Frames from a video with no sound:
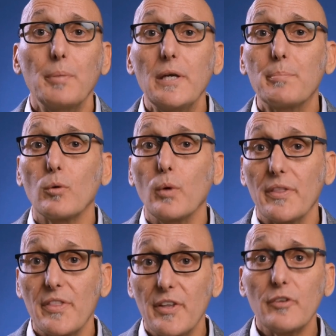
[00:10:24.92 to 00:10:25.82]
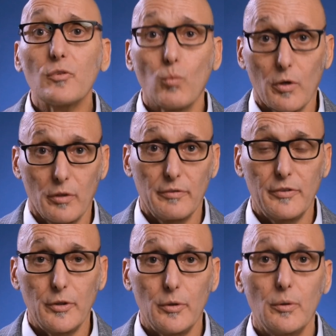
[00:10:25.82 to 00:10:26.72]
People with this
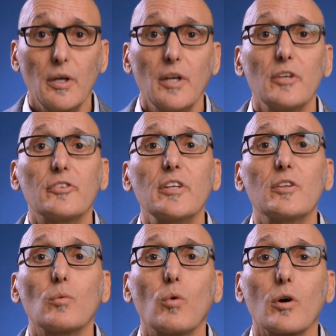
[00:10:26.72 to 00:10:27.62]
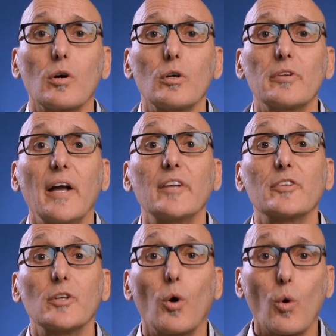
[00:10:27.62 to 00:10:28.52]
worldview see the world as
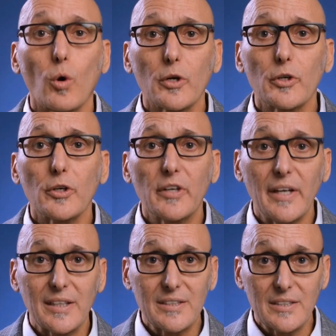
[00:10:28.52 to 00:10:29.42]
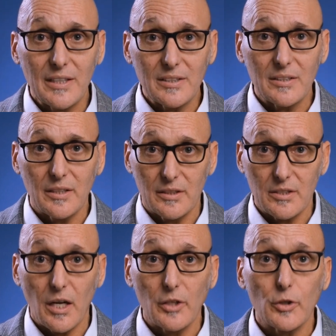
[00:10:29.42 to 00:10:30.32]
an ordered
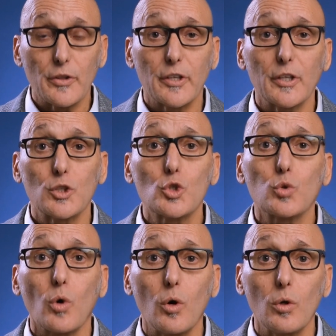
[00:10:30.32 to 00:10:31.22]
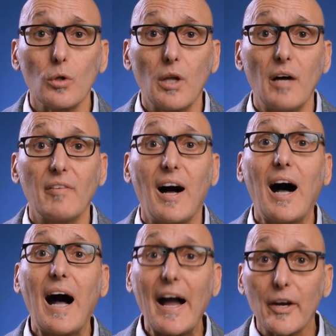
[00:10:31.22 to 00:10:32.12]
existence under the control of a
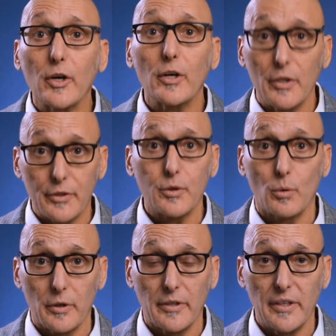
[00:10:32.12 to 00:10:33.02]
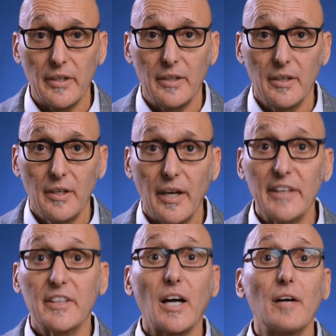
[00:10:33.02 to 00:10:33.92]
higher authority
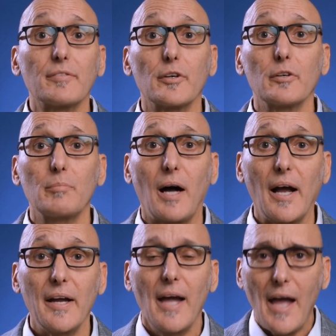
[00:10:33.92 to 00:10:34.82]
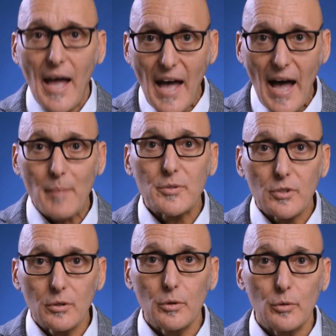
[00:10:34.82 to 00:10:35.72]
and governed by
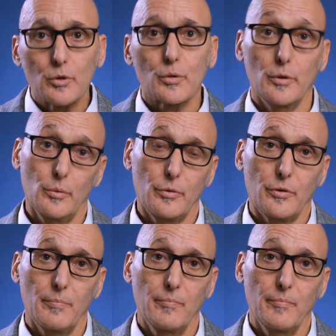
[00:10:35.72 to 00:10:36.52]
absolute truth.